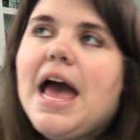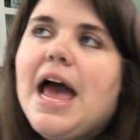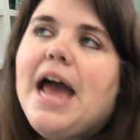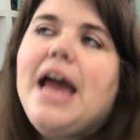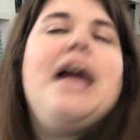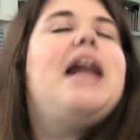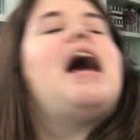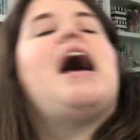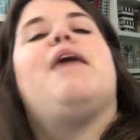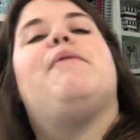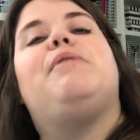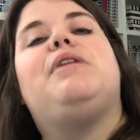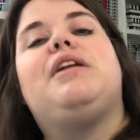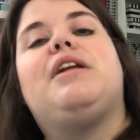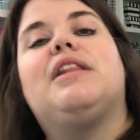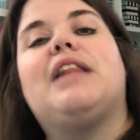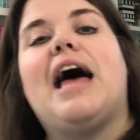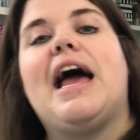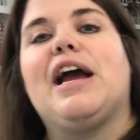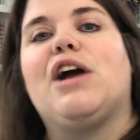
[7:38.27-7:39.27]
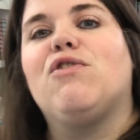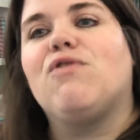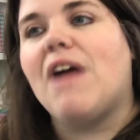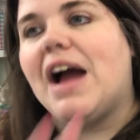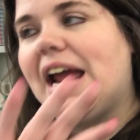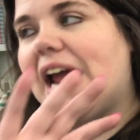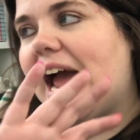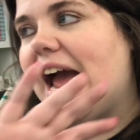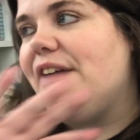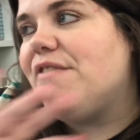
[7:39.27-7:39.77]
And I would like
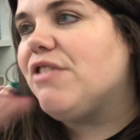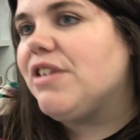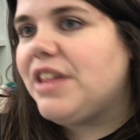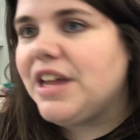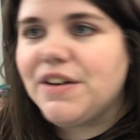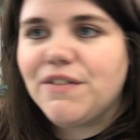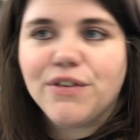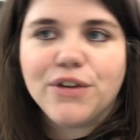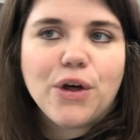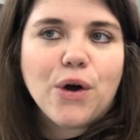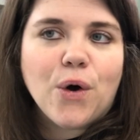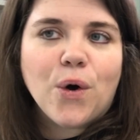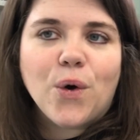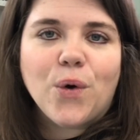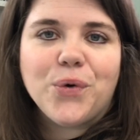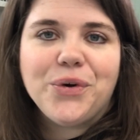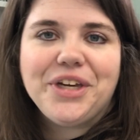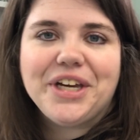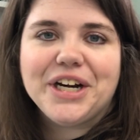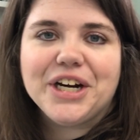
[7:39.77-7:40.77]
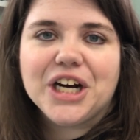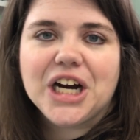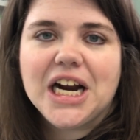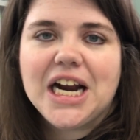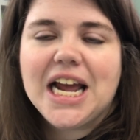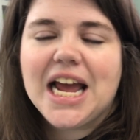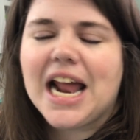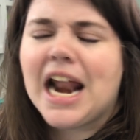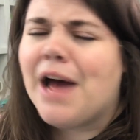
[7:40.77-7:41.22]
write everything for the whole year in it.